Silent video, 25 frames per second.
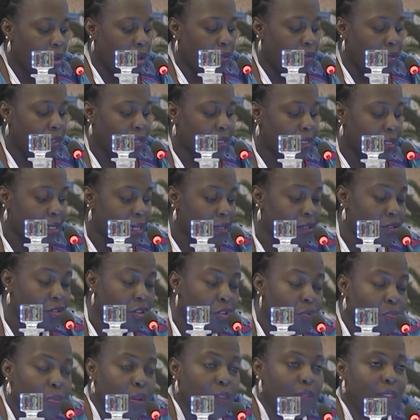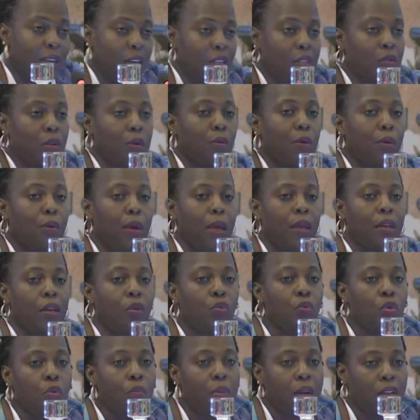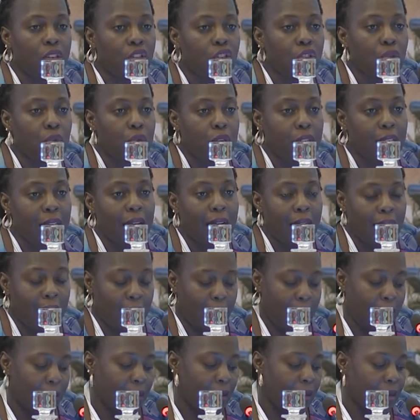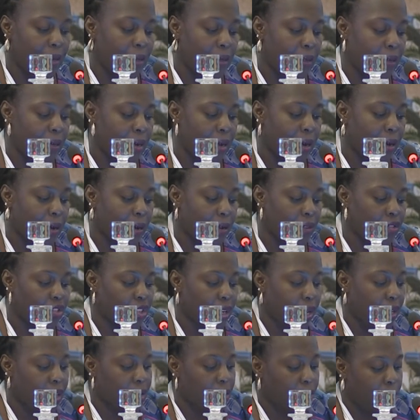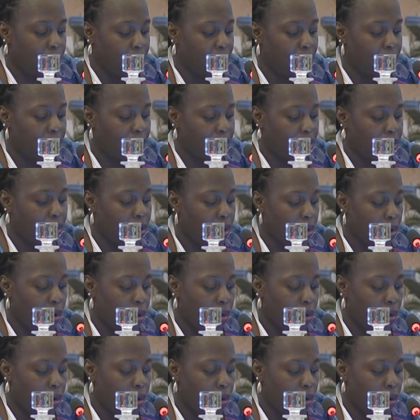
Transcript: This does not mean that any woman should die in childbirth